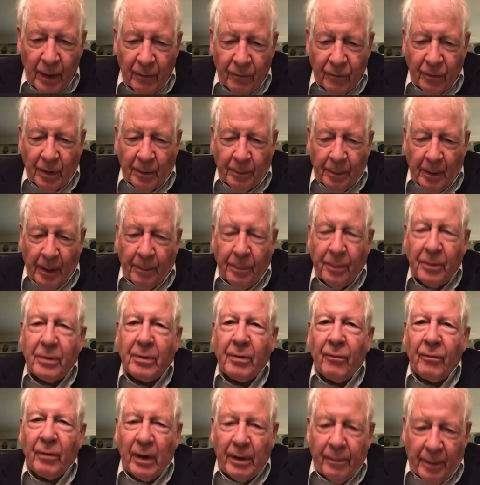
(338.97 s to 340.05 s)
for the purpose
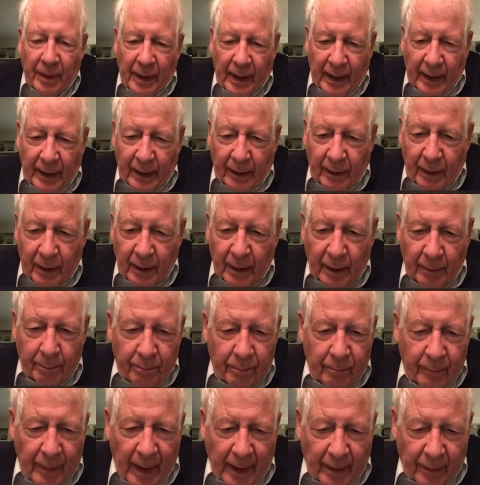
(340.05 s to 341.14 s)
of eliminating
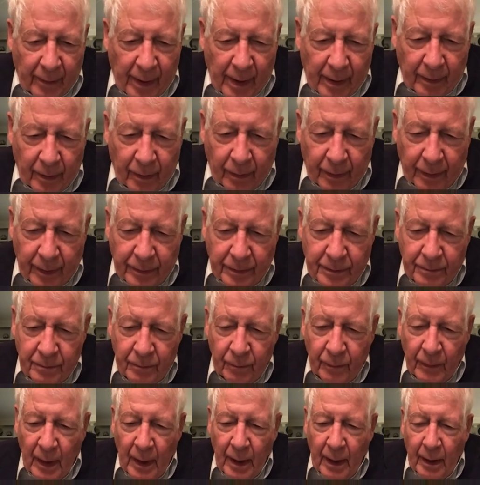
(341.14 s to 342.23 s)
background noise.
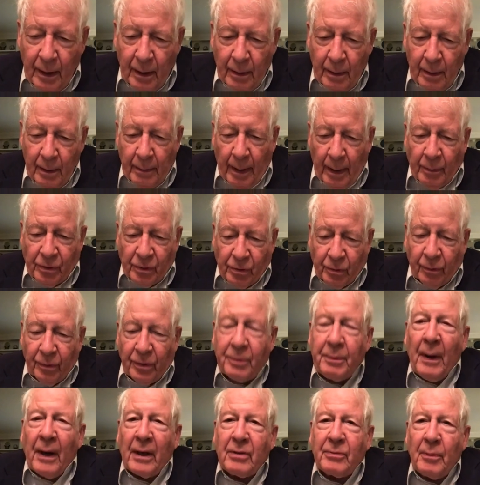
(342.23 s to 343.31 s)
Members are
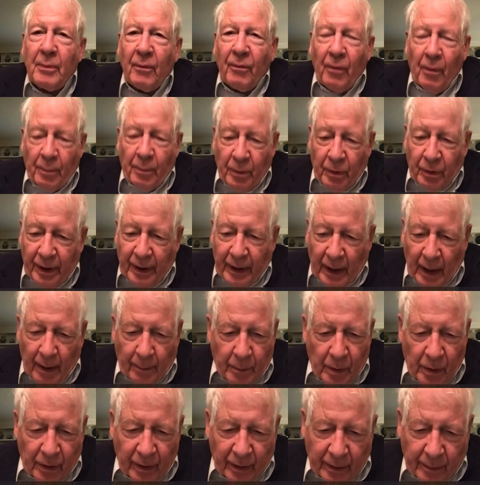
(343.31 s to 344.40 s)
responsible for muting and
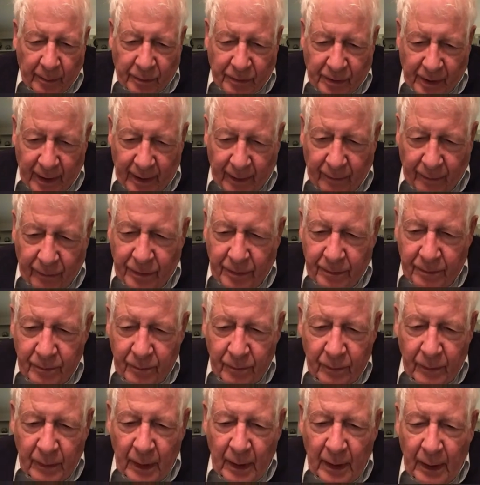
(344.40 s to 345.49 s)
unmuting themselves.
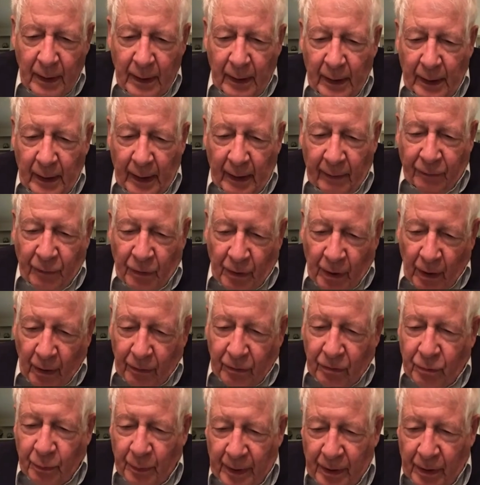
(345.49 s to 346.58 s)
If you
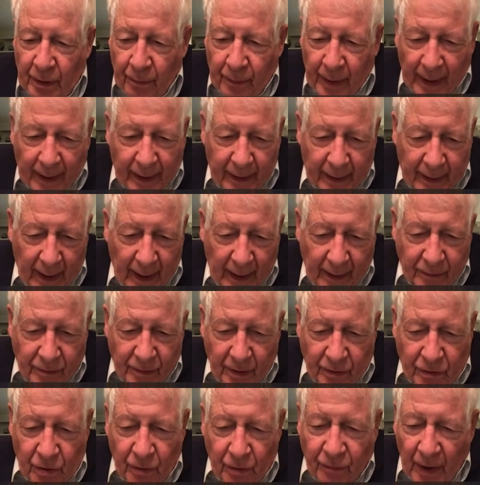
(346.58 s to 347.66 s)
notice when you're recognized
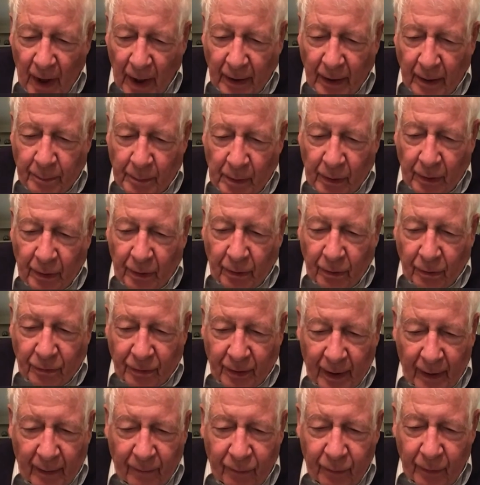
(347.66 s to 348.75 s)
that you've not unmuted
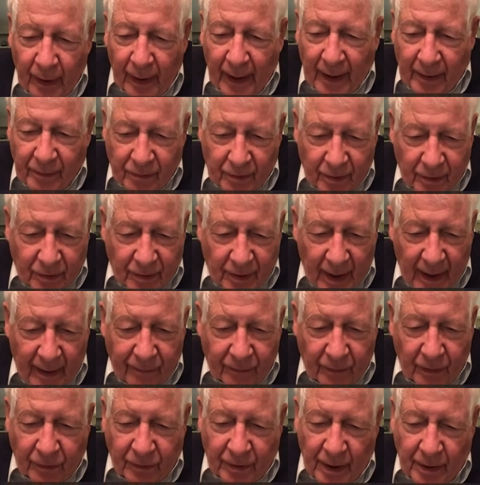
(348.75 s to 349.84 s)
yourself, we'll ask the staff
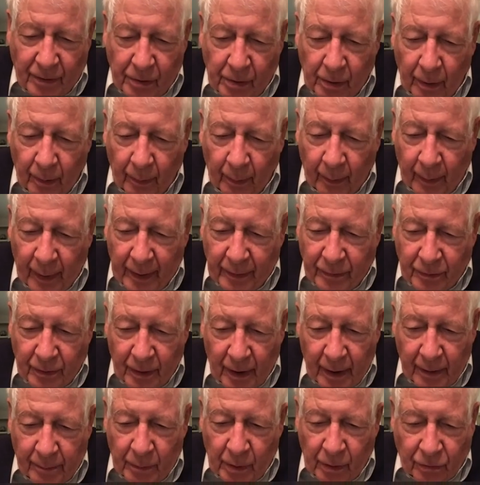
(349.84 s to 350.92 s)
to send you a request
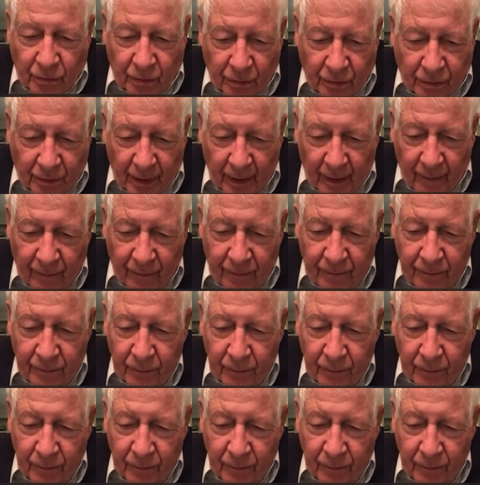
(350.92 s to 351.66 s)
to unmute yourself.